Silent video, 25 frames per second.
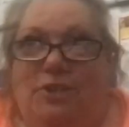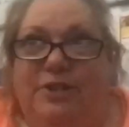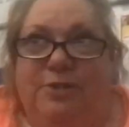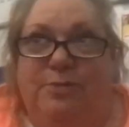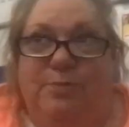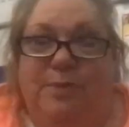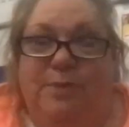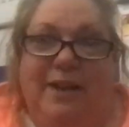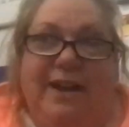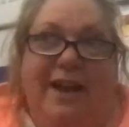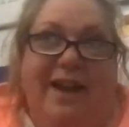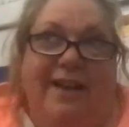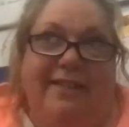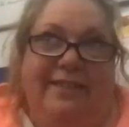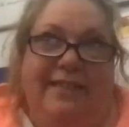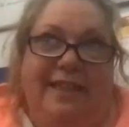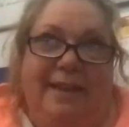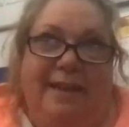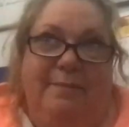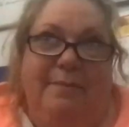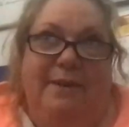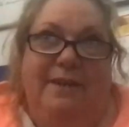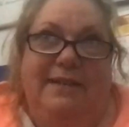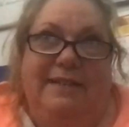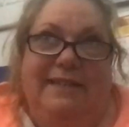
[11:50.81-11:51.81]
So we're doing the
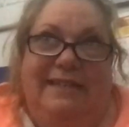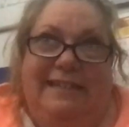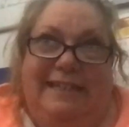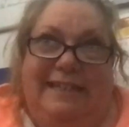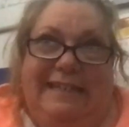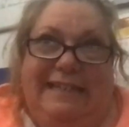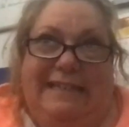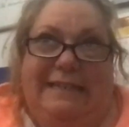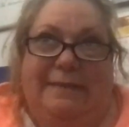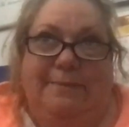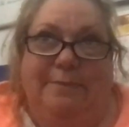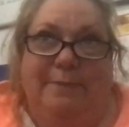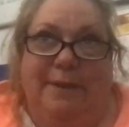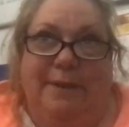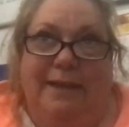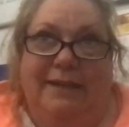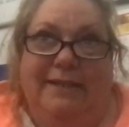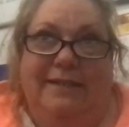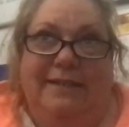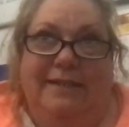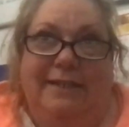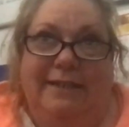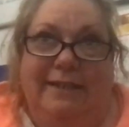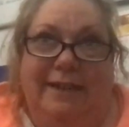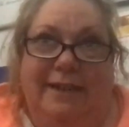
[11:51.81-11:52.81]
oysters. We got them in
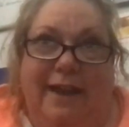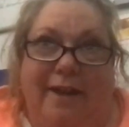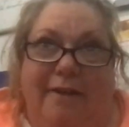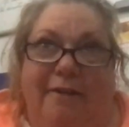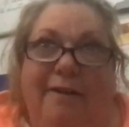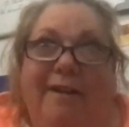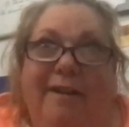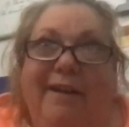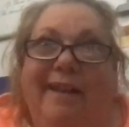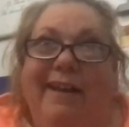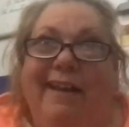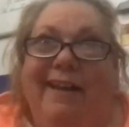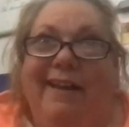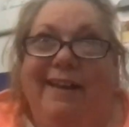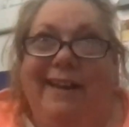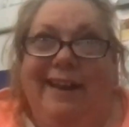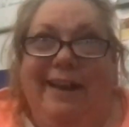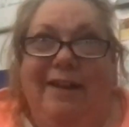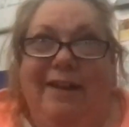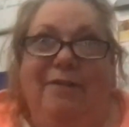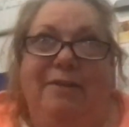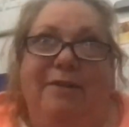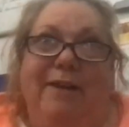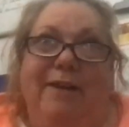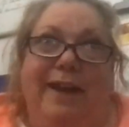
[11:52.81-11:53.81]
six months ago.
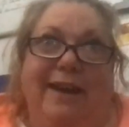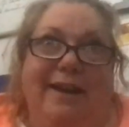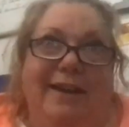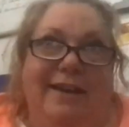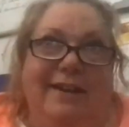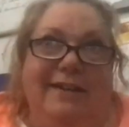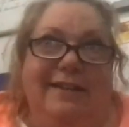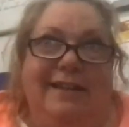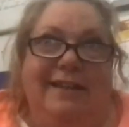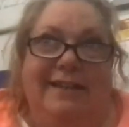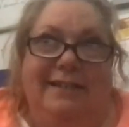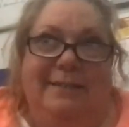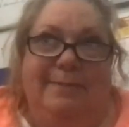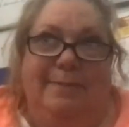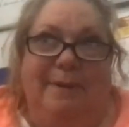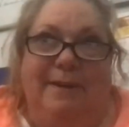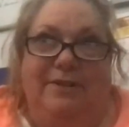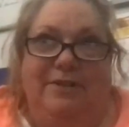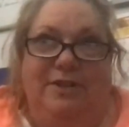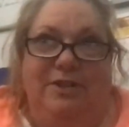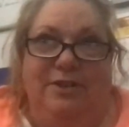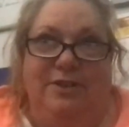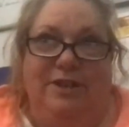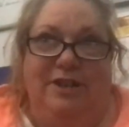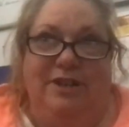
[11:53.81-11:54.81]
Now, granted, it takes
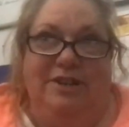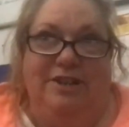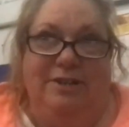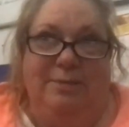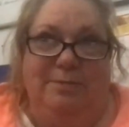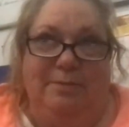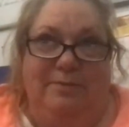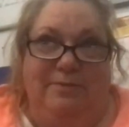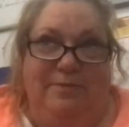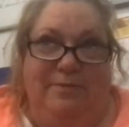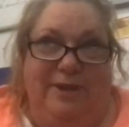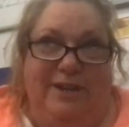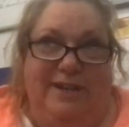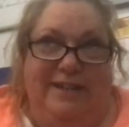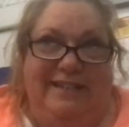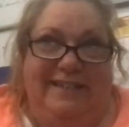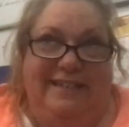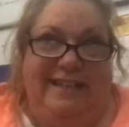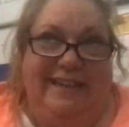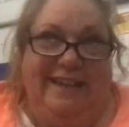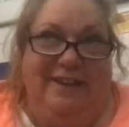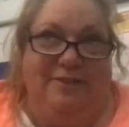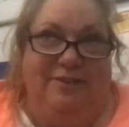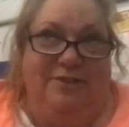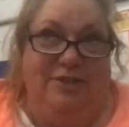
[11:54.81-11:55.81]
about two years before you
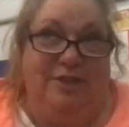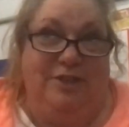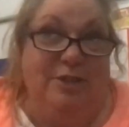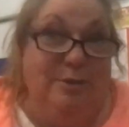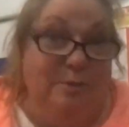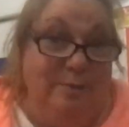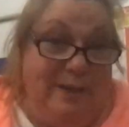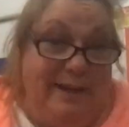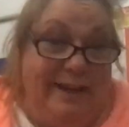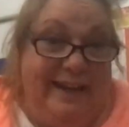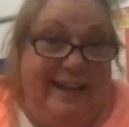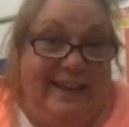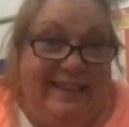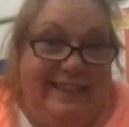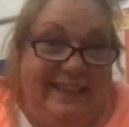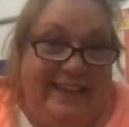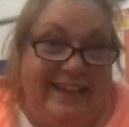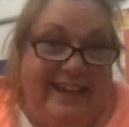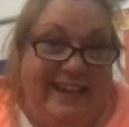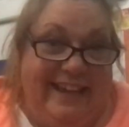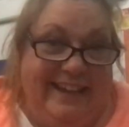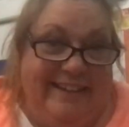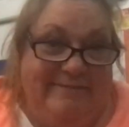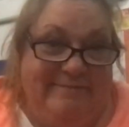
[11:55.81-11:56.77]
see or do anything.